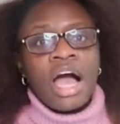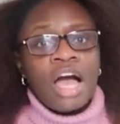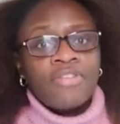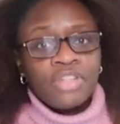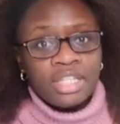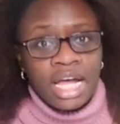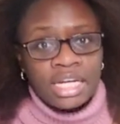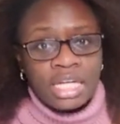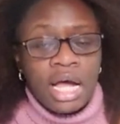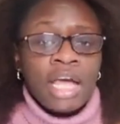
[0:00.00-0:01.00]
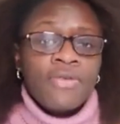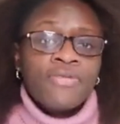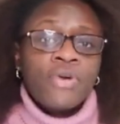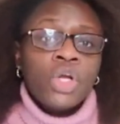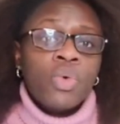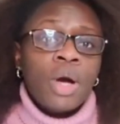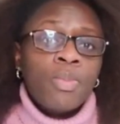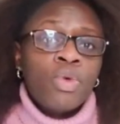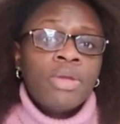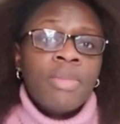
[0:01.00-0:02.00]
After that, I follow
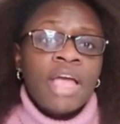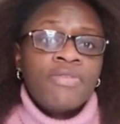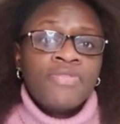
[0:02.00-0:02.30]
up with my